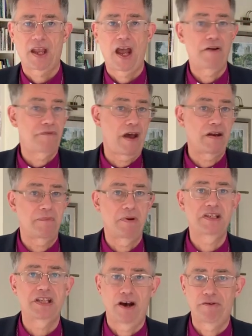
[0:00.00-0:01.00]
I found in
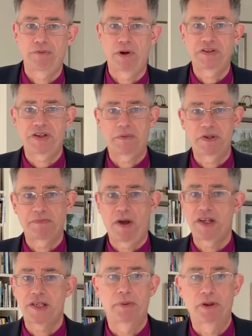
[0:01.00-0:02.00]
myself, once it was
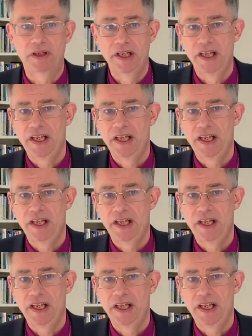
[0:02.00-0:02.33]
possible